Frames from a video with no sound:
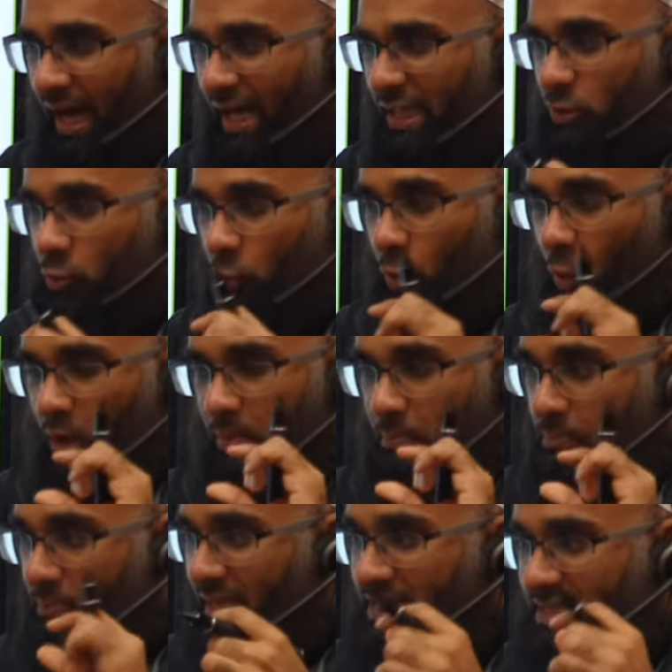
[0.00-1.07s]
and do not
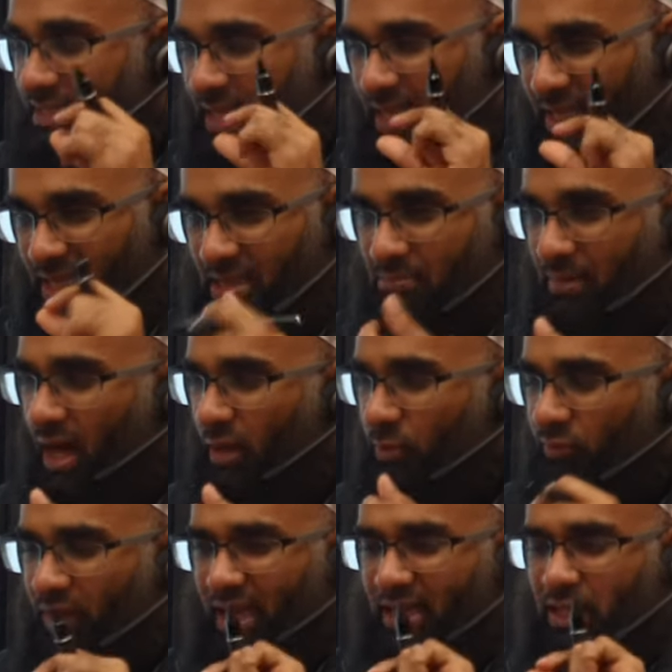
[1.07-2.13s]
mix their iman
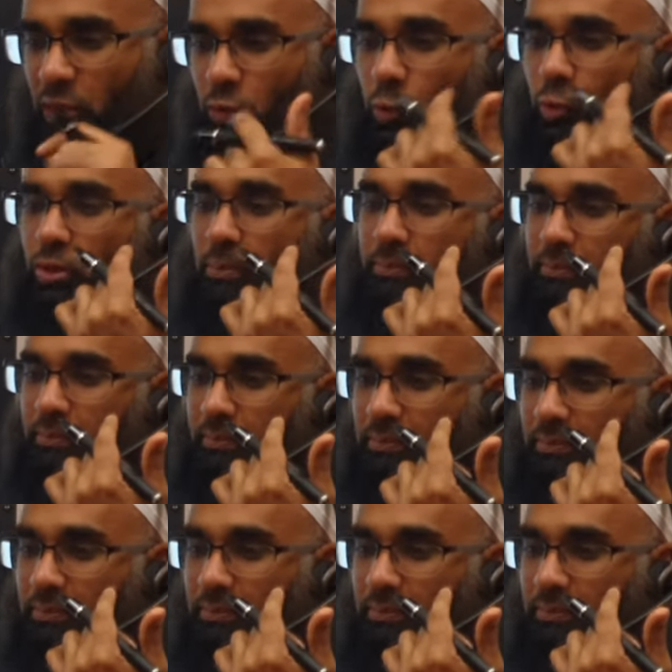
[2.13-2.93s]
with any dhulm.